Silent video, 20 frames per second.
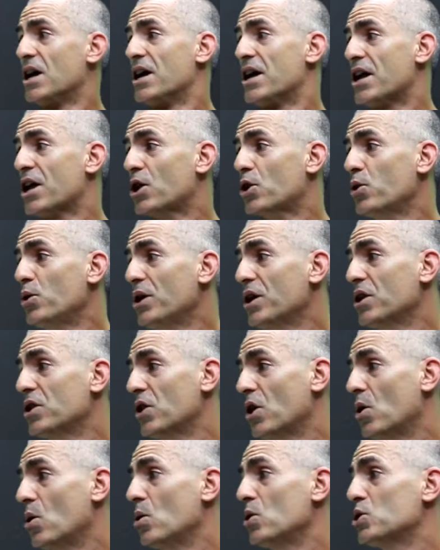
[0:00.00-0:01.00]
including
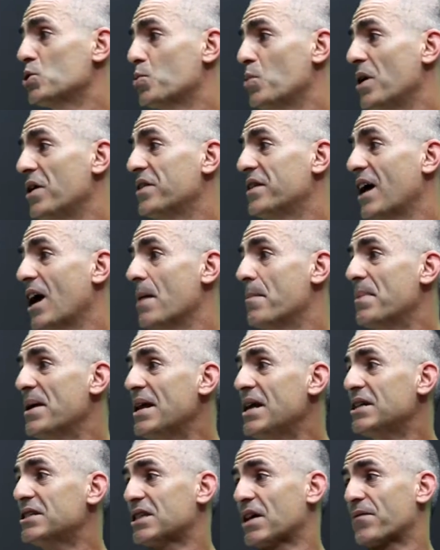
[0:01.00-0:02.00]
those with
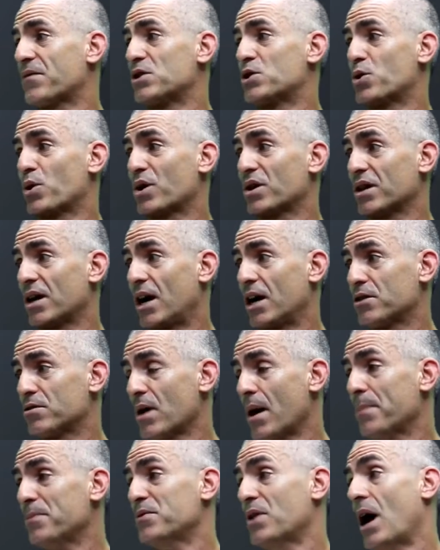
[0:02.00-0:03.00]
diabetes, left ventricular
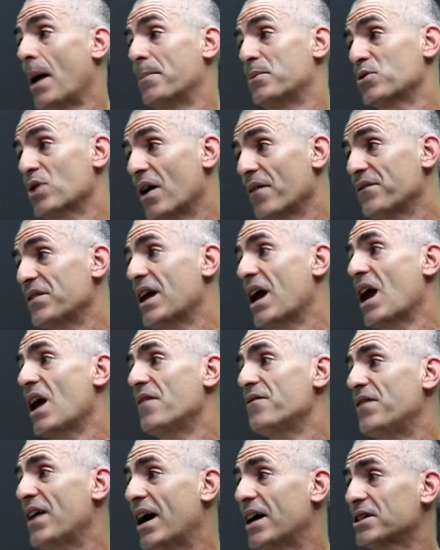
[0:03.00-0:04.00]
hypertrophy,
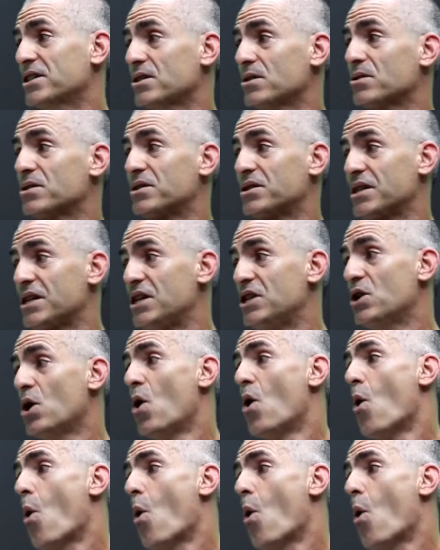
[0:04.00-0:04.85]
and vascular disease,